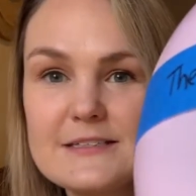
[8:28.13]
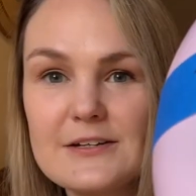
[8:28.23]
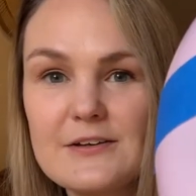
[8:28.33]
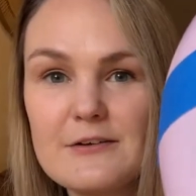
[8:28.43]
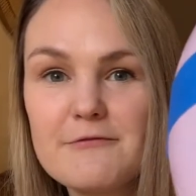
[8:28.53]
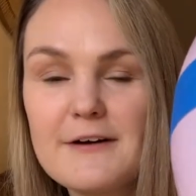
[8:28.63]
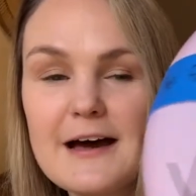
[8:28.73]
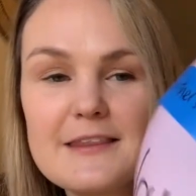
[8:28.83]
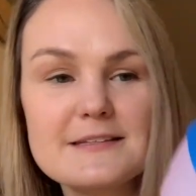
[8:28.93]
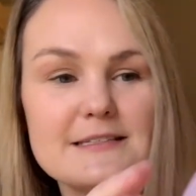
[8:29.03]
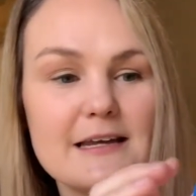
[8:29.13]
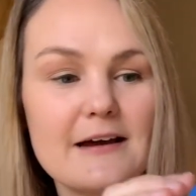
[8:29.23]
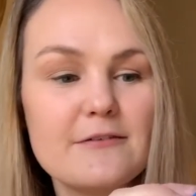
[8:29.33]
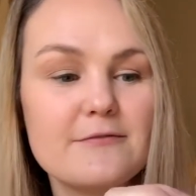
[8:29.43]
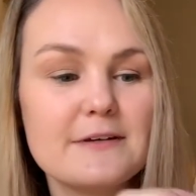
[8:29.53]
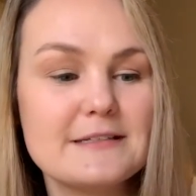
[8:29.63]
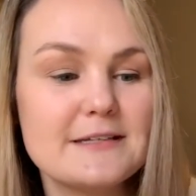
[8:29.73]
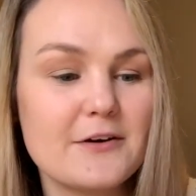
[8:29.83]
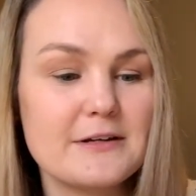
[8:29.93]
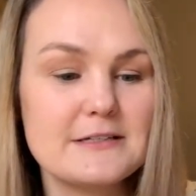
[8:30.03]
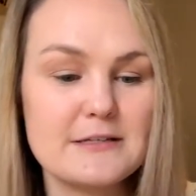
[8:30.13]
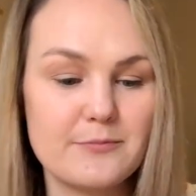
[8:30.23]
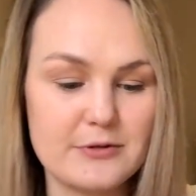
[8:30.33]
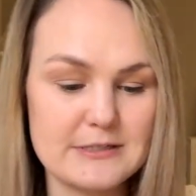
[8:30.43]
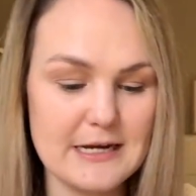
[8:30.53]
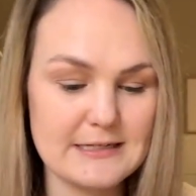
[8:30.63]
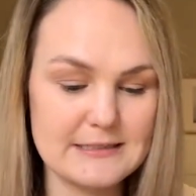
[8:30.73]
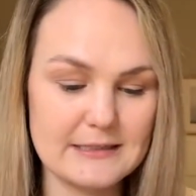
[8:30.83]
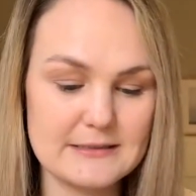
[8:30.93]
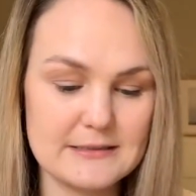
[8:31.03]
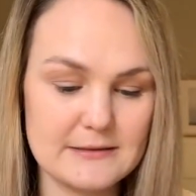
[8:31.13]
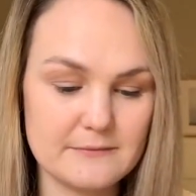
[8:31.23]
So the Father's love is going to protect us.